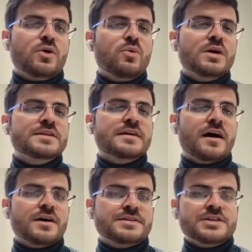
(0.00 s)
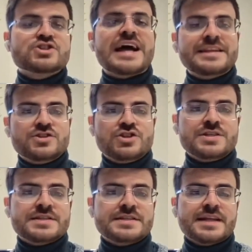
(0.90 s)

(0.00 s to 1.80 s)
what are the challenges